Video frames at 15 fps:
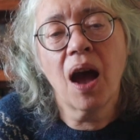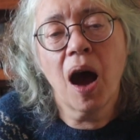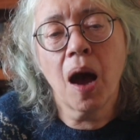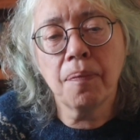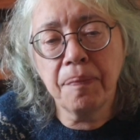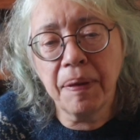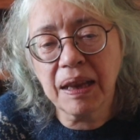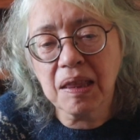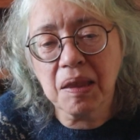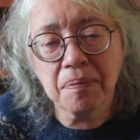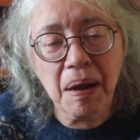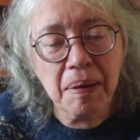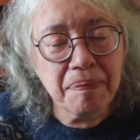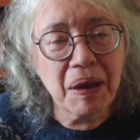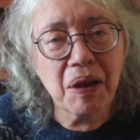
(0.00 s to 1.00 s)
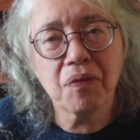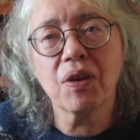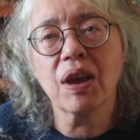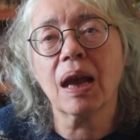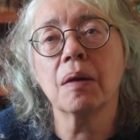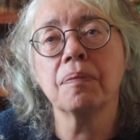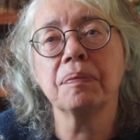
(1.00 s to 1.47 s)
I pick them up
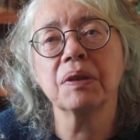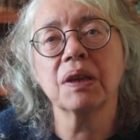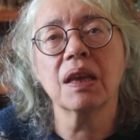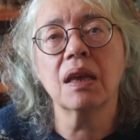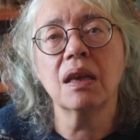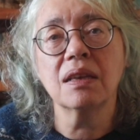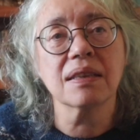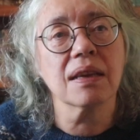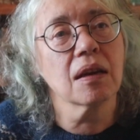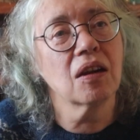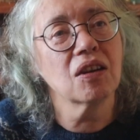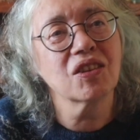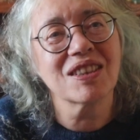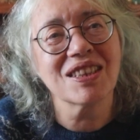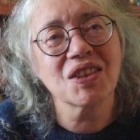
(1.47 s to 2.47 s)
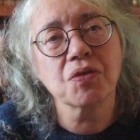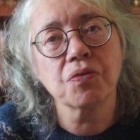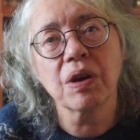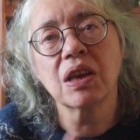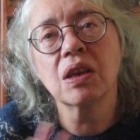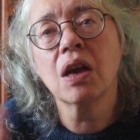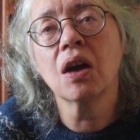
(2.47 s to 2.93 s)
every couple of years and I just
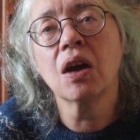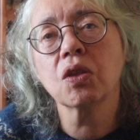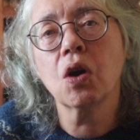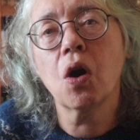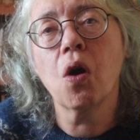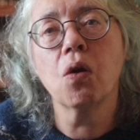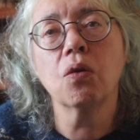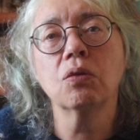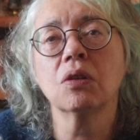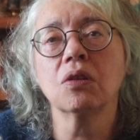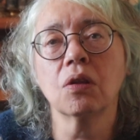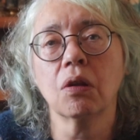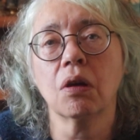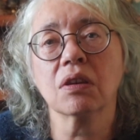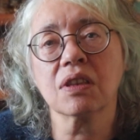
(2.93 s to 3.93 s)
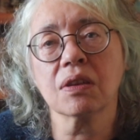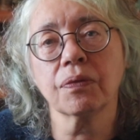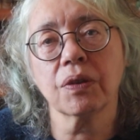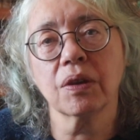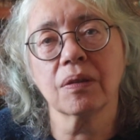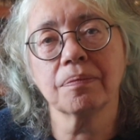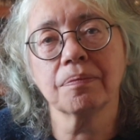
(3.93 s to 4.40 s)
read the whole lot
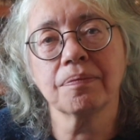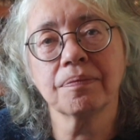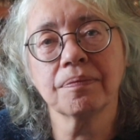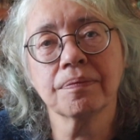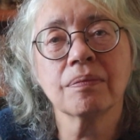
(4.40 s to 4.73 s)
of them.